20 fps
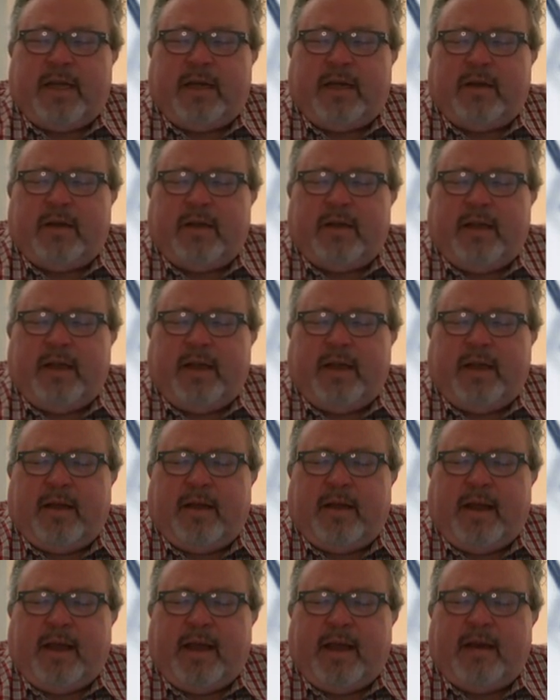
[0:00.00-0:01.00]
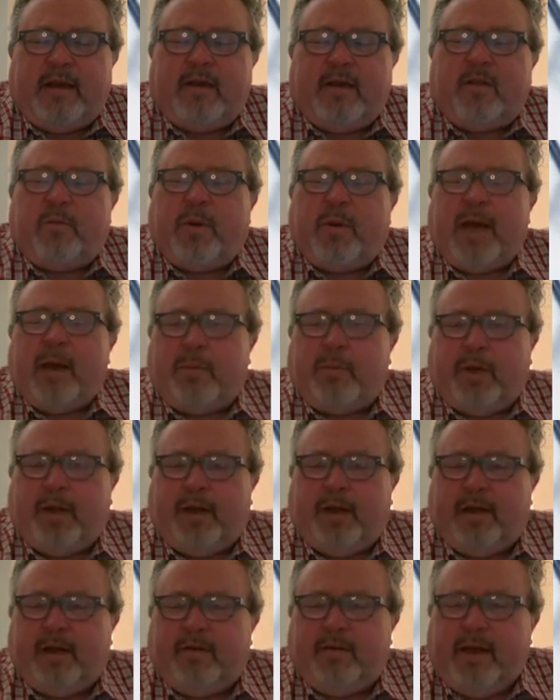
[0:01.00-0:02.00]
end of the
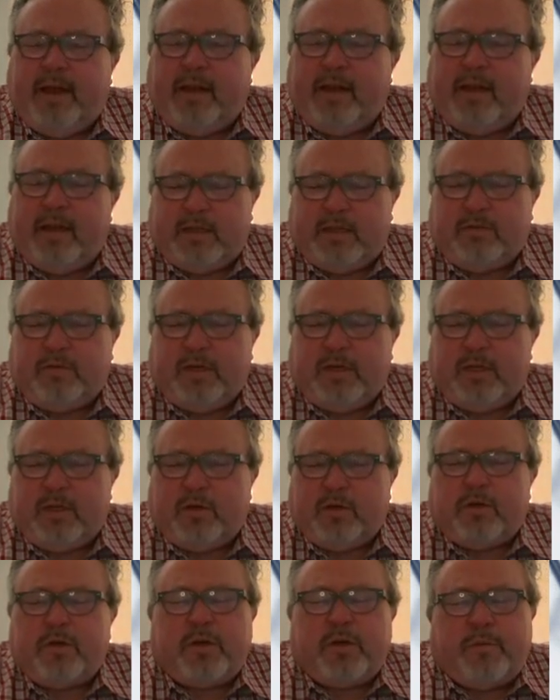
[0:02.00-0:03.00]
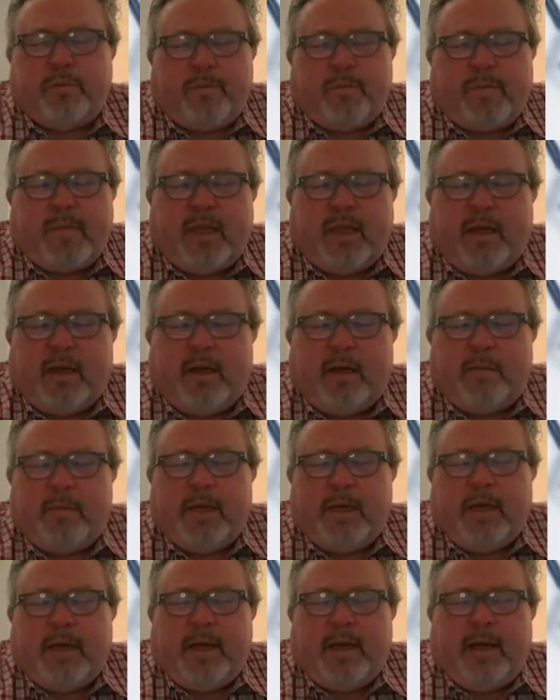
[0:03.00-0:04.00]
pipeline of ALS research.
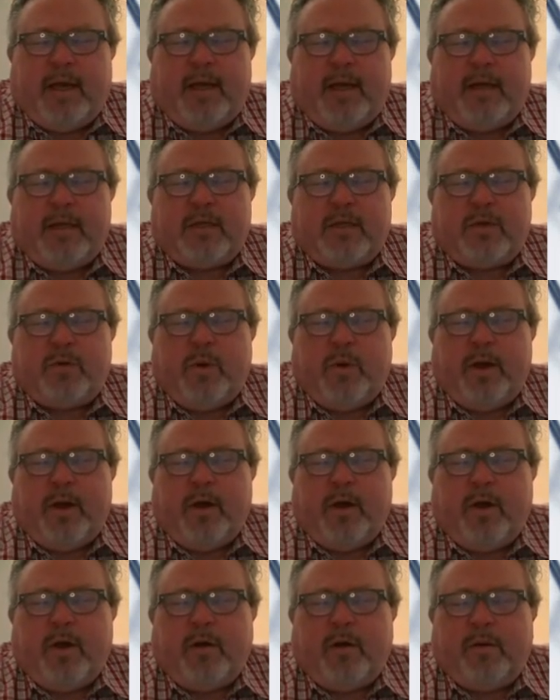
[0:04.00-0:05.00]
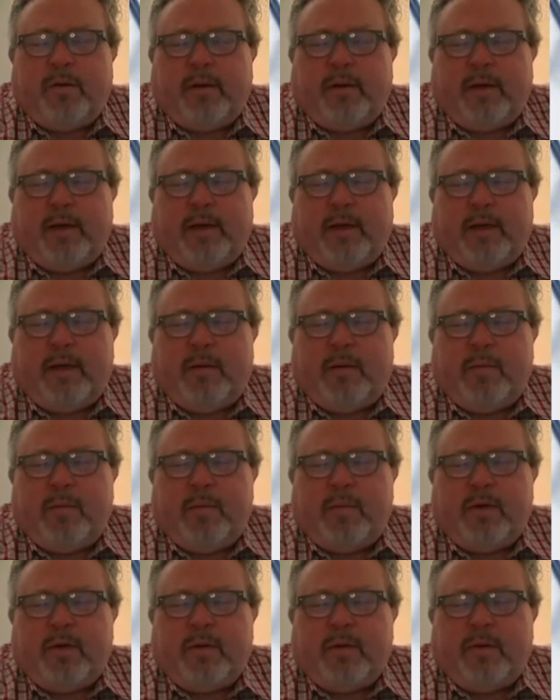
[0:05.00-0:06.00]
And it's where
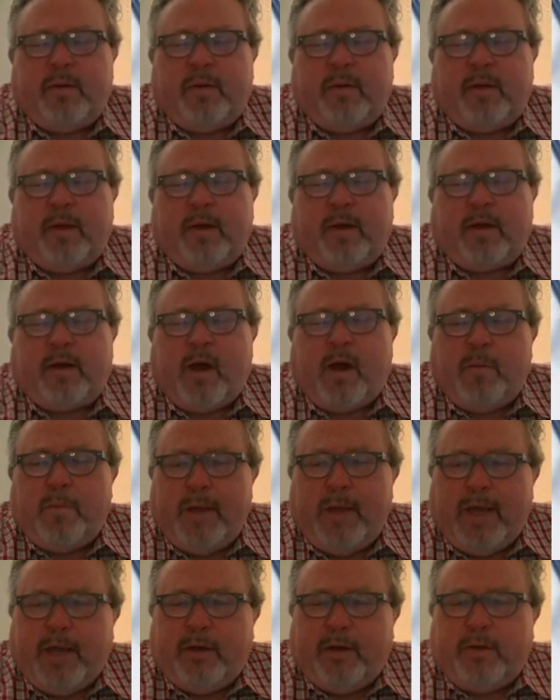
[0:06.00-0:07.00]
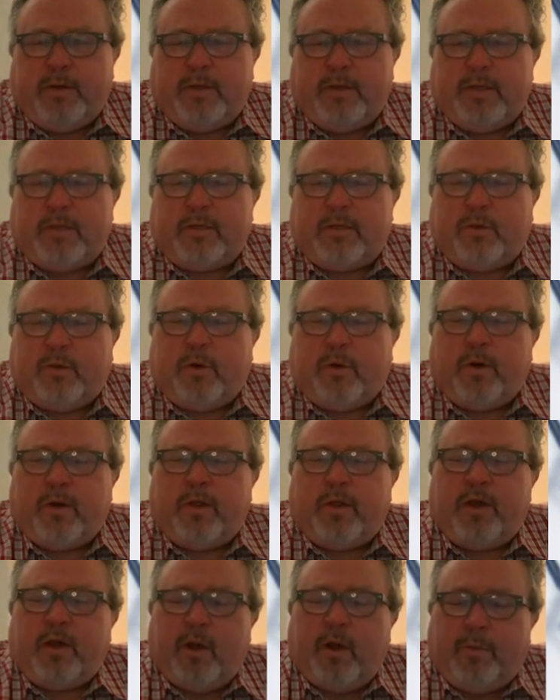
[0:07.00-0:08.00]
compounds or
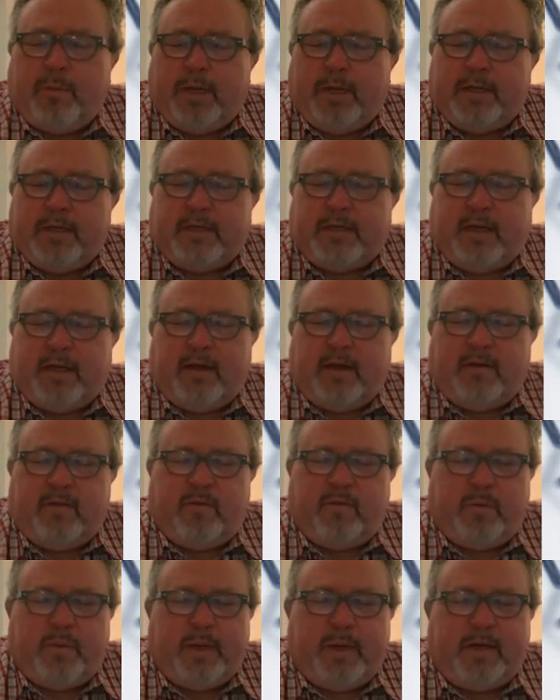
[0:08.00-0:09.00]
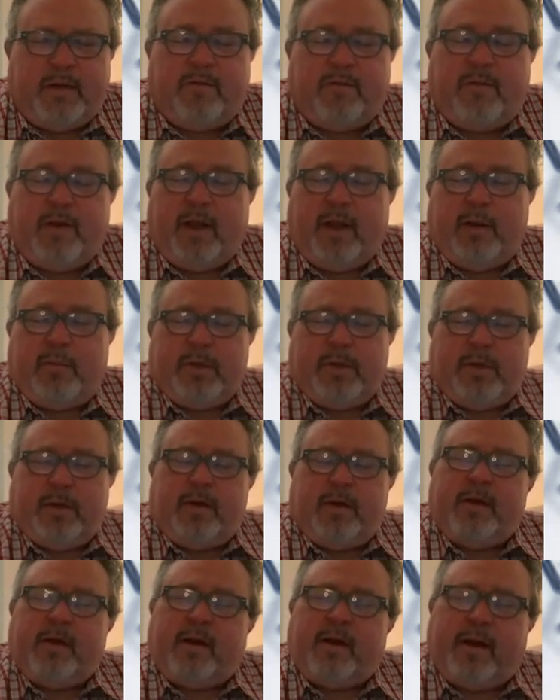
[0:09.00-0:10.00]
therapies that have been developed,
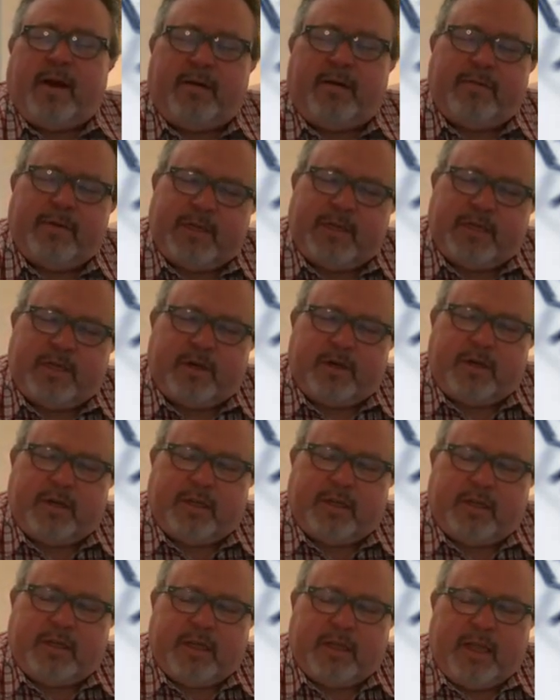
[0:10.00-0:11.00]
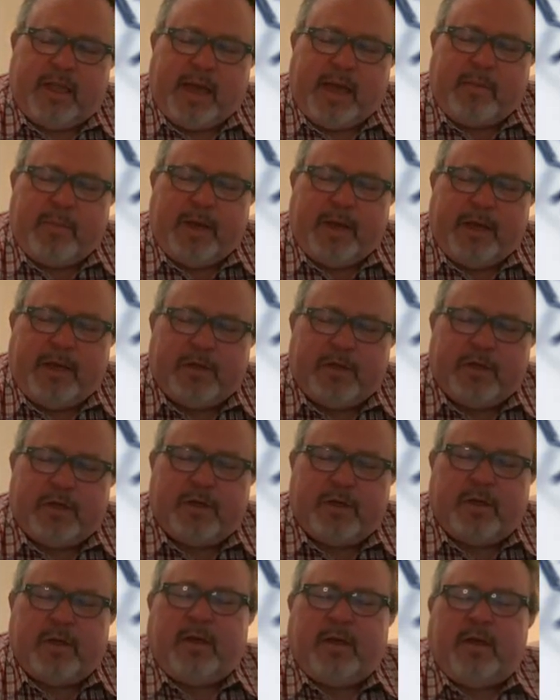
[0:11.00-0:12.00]
often starting on the lab
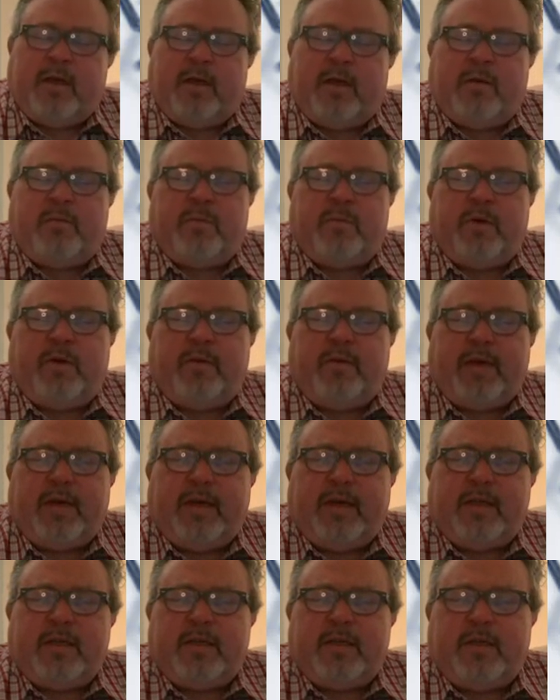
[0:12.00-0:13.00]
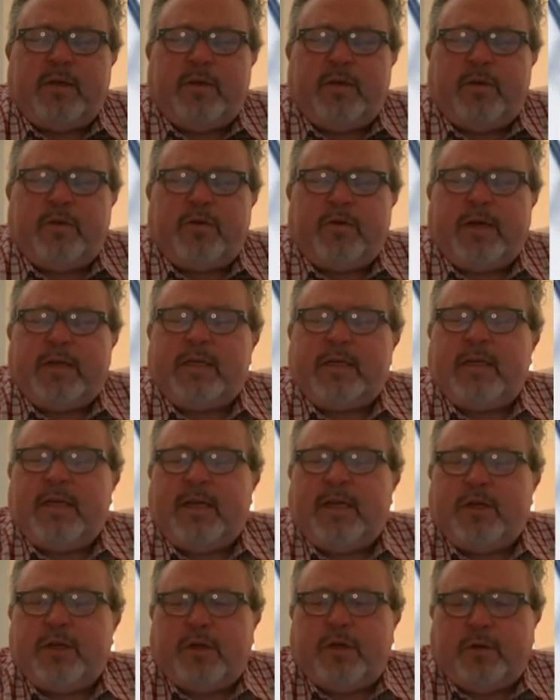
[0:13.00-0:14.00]
bench, moving into
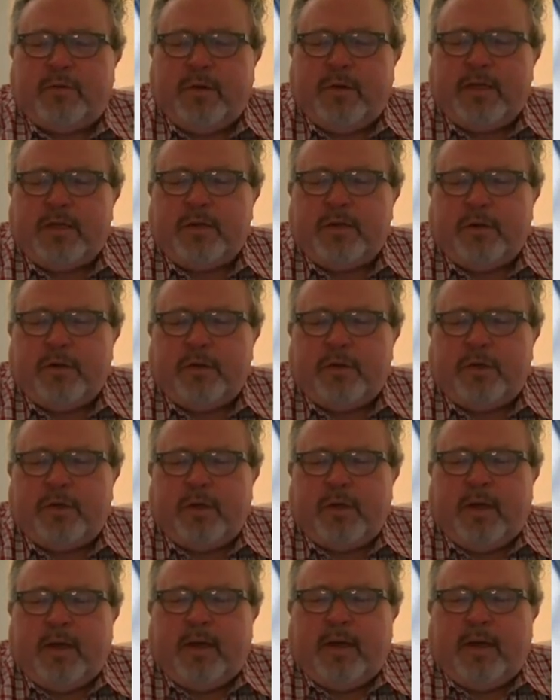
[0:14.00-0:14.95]
translational research,